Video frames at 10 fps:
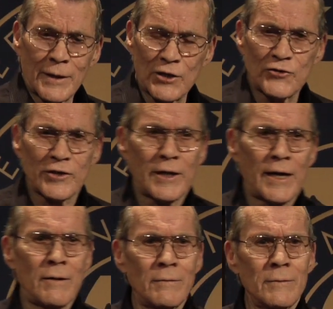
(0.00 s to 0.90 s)
He said,
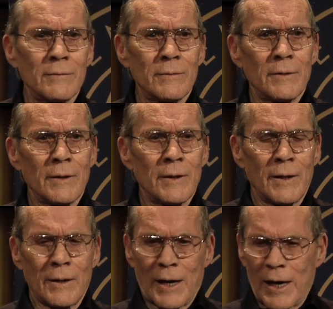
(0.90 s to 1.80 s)
Hal?
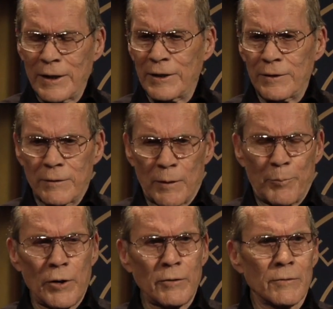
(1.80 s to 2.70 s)
I need a
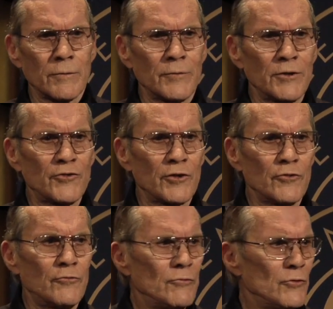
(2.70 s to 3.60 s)
partner on this.
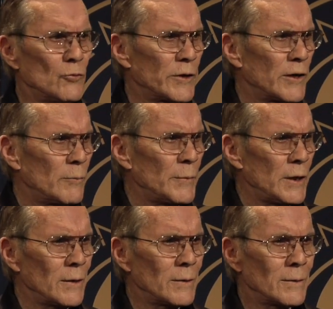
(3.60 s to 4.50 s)
Says, you want to help me?